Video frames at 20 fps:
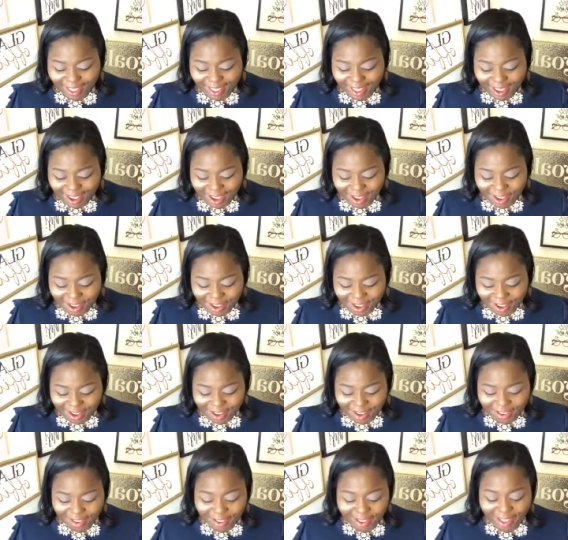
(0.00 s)
Hey,
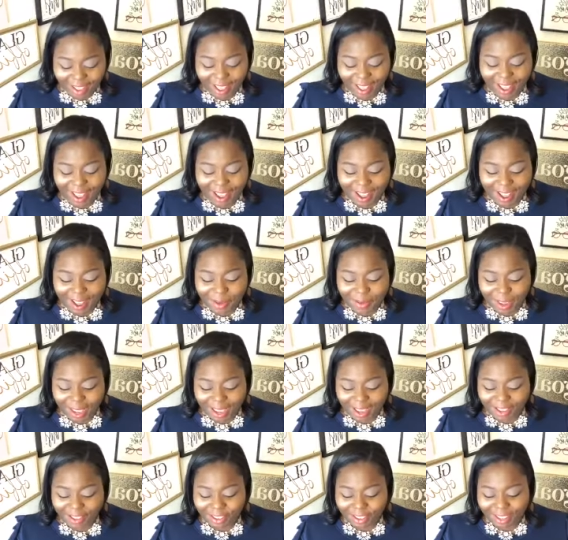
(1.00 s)
girl. um,
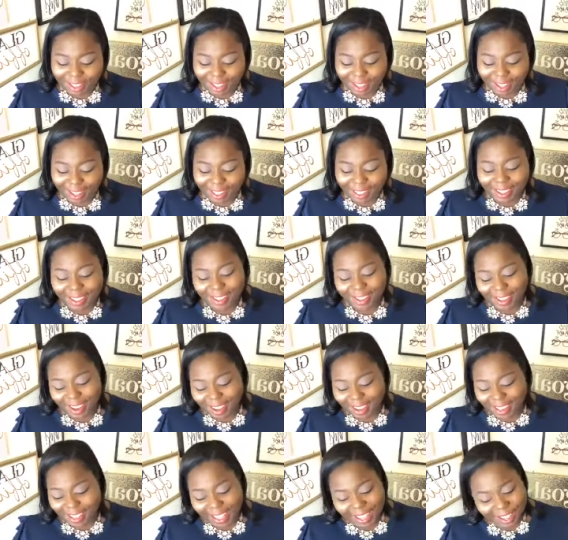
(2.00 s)
Angela,
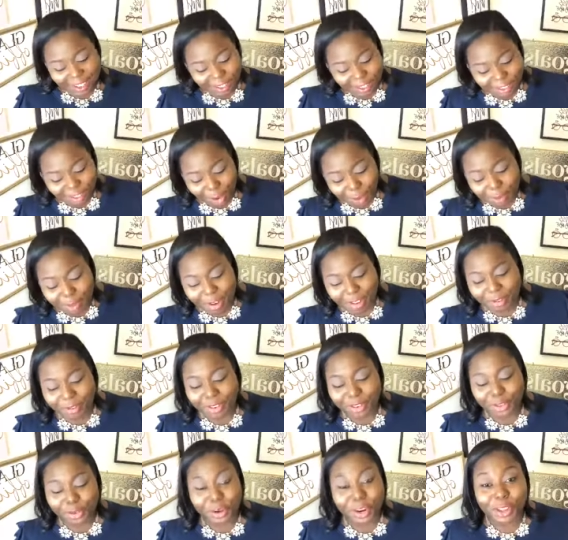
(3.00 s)
Lashana, thank you so much for
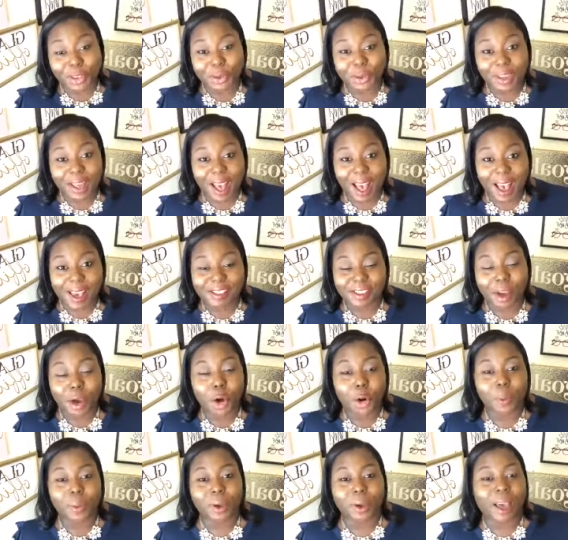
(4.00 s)
joining you guys. I
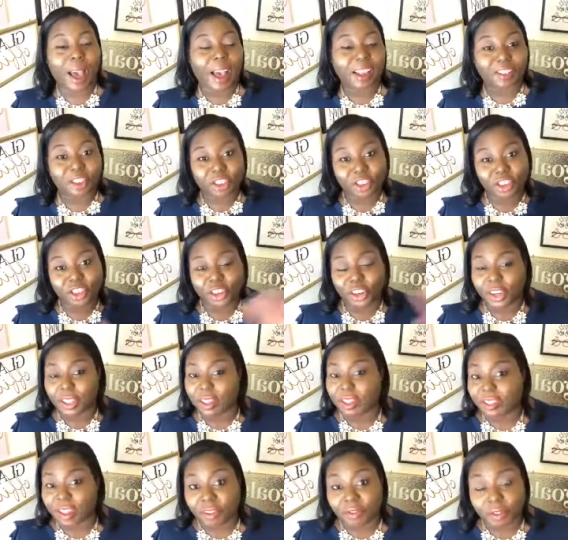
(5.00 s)
hope you guys are sharing
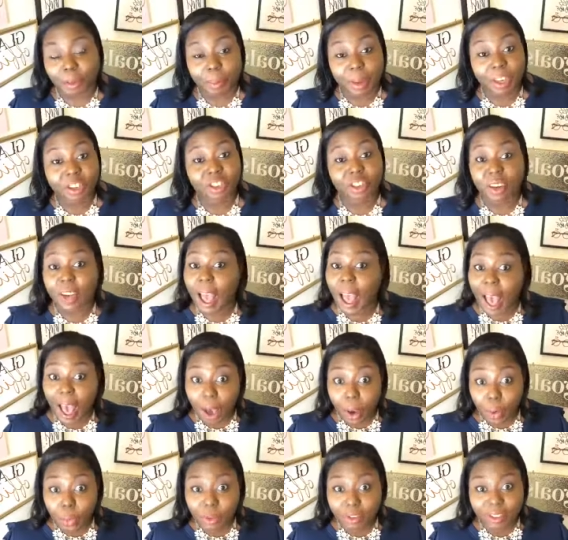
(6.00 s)
this information
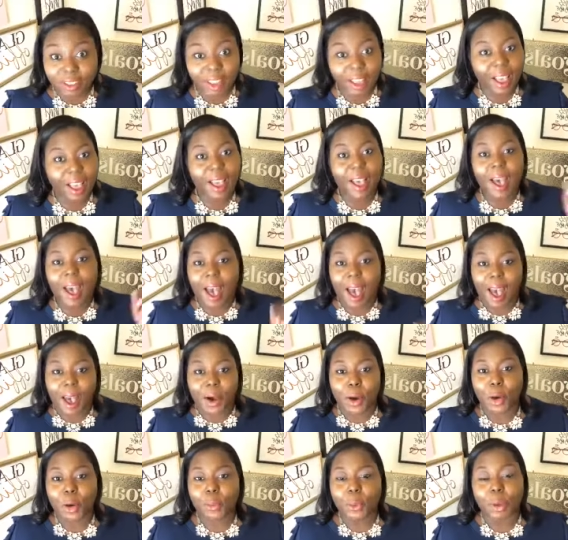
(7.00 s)
out. I
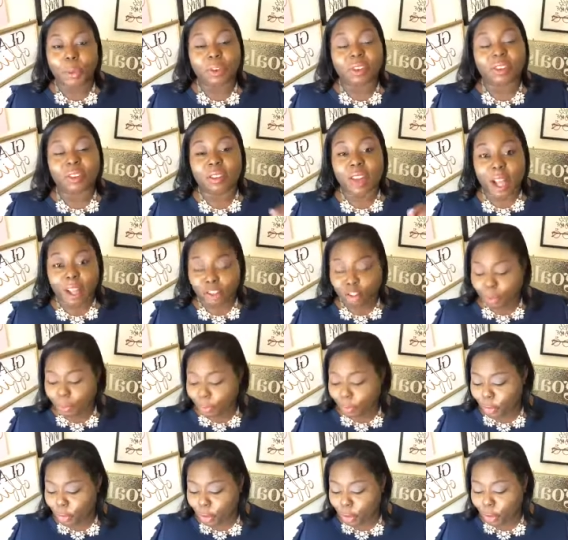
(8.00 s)
hope it was knowledgeable
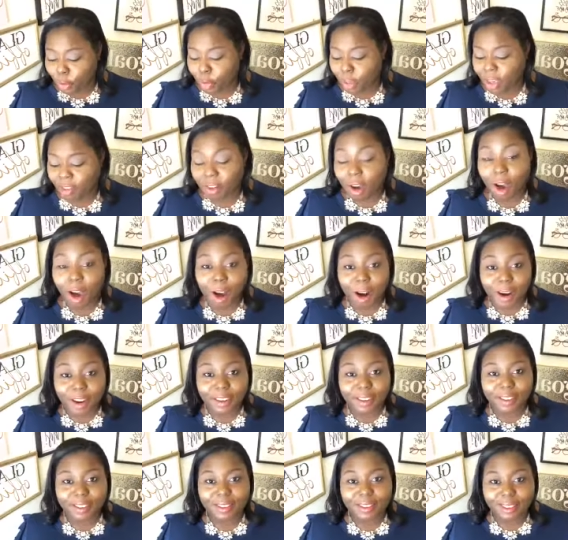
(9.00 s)
for you. Give
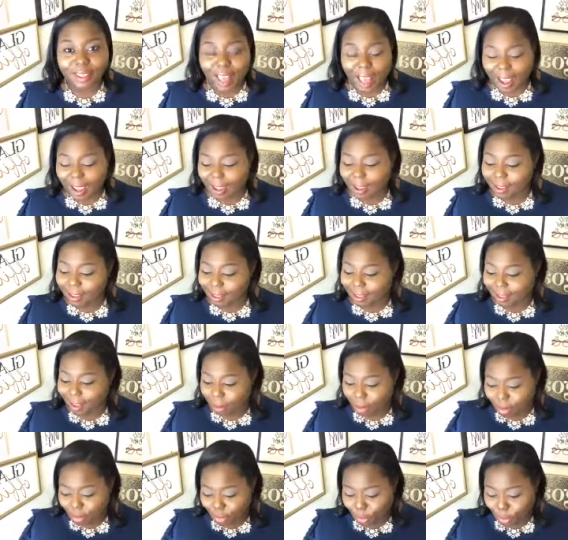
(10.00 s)
hearts, likes. I'm
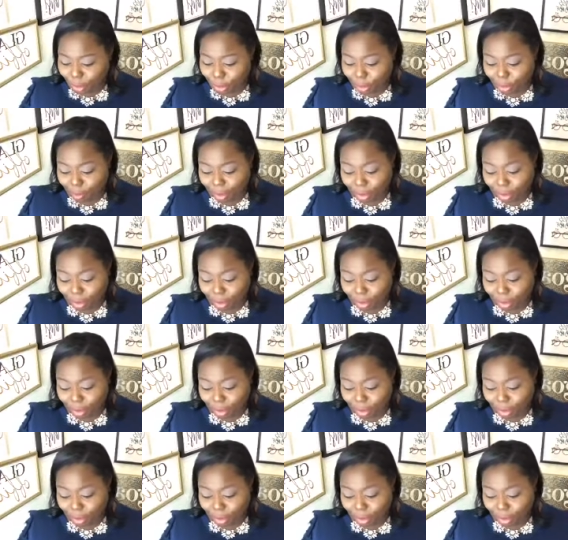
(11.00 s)
just going through to